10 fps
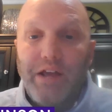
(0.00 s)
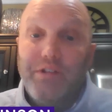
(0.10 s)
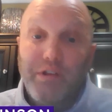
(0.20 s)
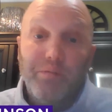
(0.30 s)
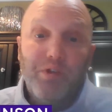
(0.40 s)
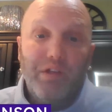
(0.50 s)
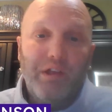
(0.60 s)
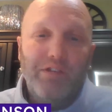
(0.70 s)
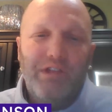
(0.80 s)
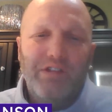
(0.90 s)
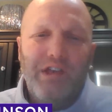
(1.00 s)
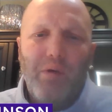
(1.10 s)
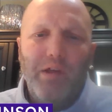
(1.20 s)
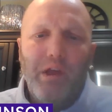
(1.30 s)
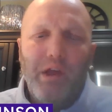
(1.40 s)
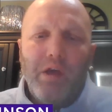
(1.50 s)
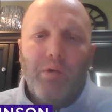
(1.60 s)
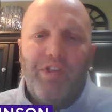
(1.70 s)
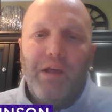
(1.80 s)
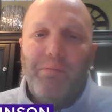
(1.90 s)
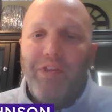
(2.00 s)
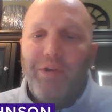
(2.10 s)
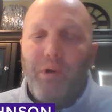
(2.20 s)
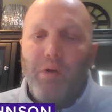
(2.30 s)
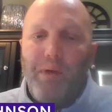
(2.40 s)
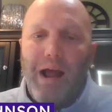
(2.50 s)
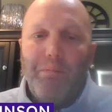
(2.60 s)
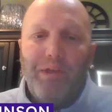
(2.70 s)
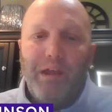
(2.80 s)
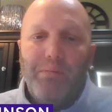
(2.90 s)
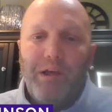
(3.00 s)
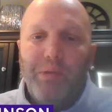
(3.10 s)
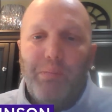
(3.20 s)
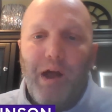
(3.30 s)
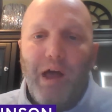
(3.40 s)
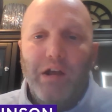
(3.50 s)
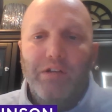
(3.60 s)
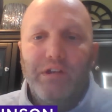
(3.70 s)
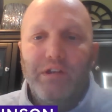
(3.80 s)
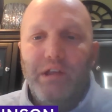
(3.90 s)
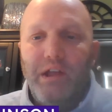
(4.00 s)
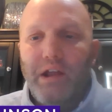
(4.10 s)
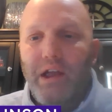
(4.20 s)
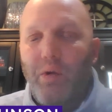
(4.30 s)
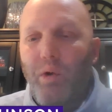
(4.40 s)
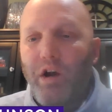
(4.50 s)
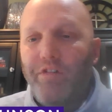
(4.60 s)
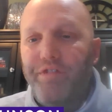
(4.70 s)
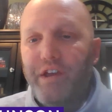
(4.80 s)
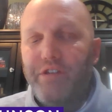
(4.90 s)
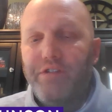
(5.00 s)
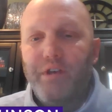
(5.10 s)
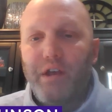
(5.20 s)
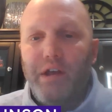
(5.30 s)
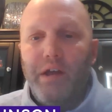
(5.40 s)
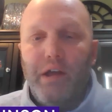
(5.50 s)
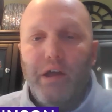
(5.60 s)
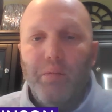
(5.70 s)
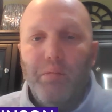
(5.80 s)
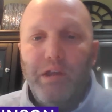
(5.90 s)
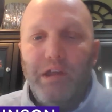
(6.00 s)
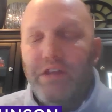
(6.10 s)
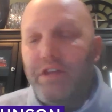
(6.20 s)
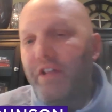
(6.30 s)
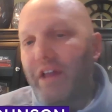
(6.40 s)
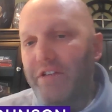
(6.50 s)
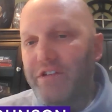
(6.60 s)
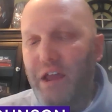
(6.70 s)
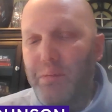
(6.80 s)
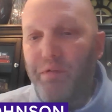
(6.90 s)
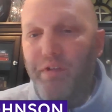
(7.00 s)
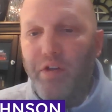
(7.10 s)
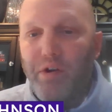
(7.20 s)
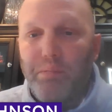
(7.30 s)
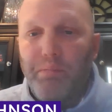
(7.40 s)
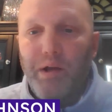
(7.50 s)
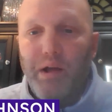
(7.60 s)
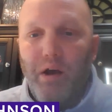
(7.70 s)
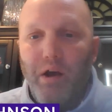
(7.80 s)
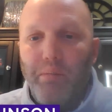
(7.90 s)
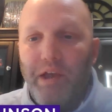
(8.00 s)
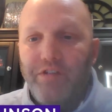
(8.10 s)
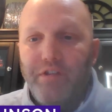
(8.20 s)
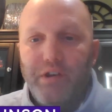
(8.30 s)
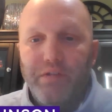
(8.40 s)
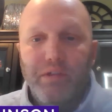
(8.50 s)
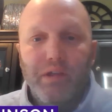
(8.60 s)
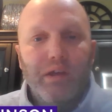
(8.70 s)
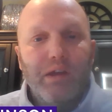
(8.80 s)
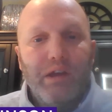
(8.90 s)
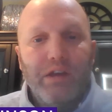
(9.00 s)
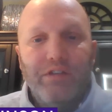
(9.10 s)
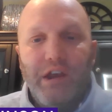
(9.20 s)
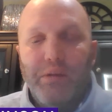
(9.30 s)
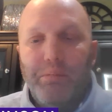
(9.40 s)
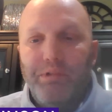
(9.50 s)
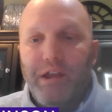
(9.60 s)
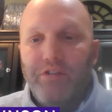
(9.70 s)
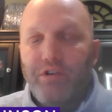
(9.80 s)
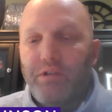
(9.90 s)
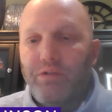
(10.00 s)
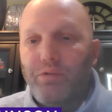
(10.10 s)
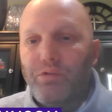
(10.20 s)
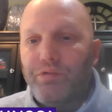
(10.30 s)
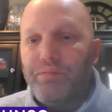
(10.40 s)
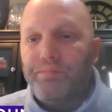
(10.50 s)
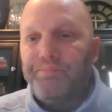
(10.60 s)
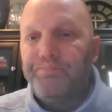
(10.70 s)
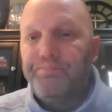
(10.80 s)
uh, nicely. So that's that's how we we think about the roadmap, think about the product, and and kind of where it fits um, in, into the landscape of other uh, automation and and data data driven tools.